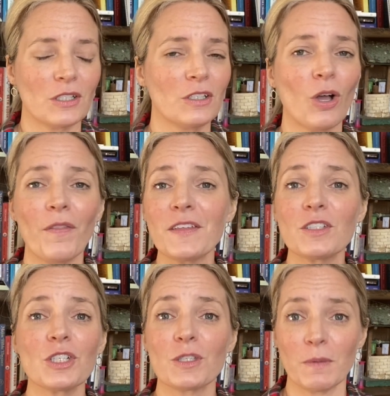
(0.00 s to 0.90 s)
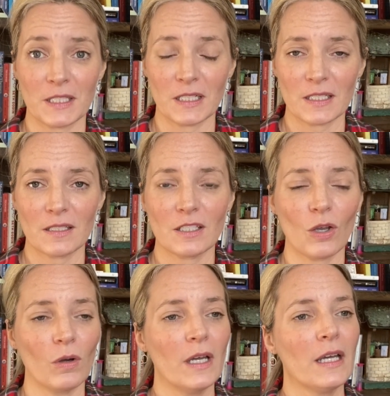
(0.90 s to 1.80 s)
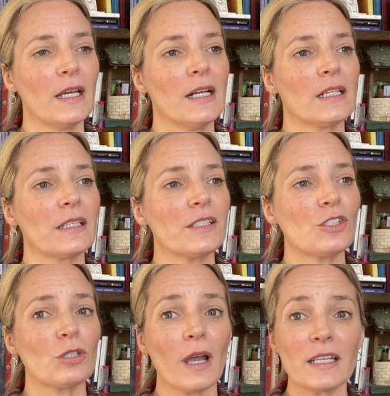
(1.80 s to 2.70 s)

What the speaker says: Y'all, that's just business. So let's try